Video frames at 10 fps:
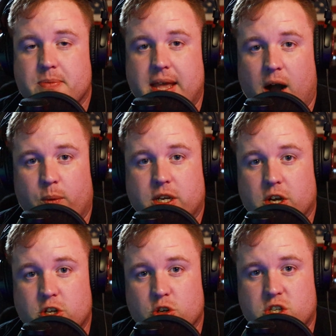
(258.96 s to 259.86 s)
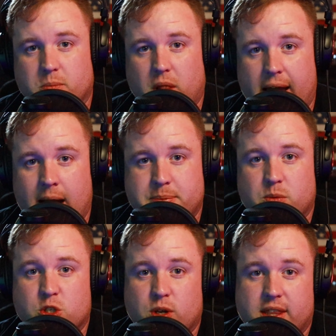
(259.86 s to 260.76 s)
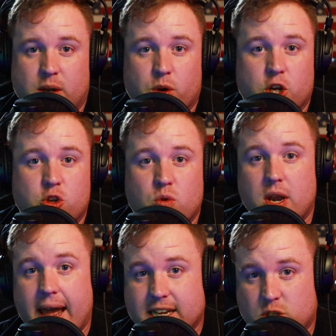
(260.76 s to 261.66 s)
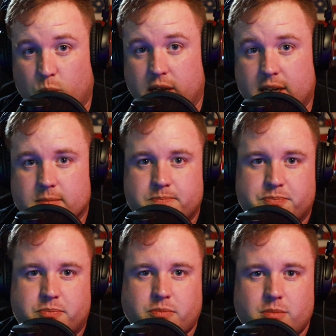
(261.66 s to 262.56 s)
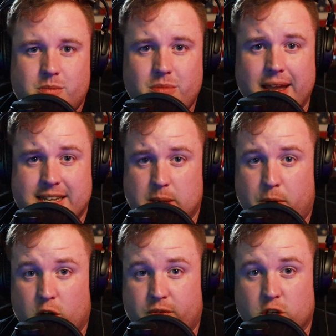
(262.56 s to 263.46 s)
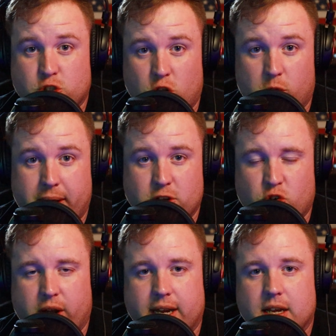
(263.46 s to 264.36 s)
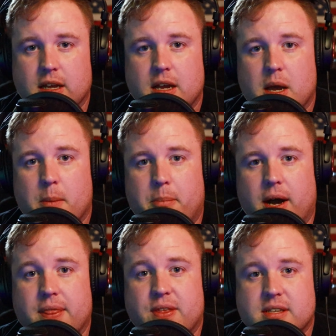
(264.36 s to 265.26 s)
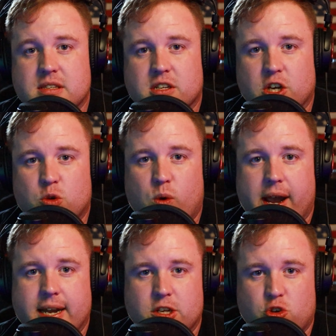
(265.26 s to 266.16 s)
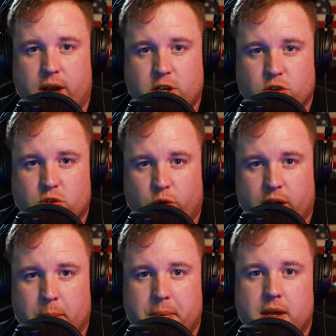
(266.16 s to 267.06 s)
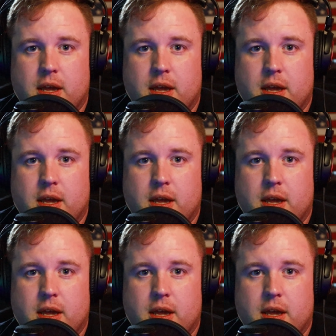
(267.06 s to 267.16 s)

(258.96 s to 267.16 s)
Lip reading: Now, we could do some laps, which I think we're going to do next week as a part of our strongman training, but this is a good way to train your grip.